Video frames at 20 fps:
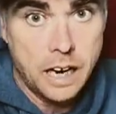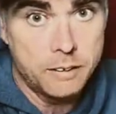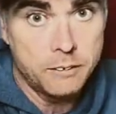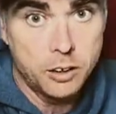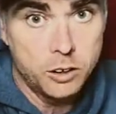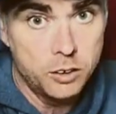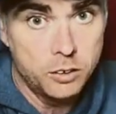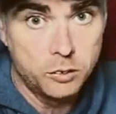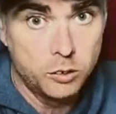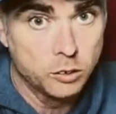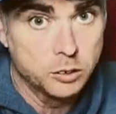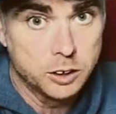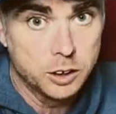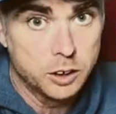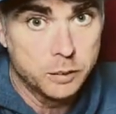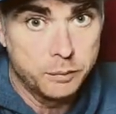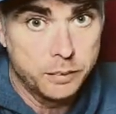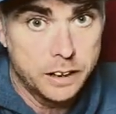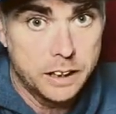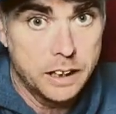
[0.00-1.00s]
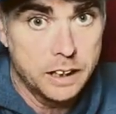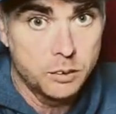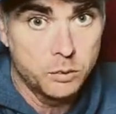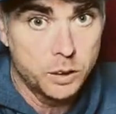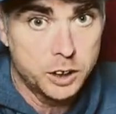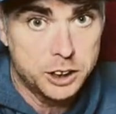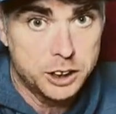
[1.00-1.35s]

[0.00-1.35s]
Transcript: have uniforms at the beginning.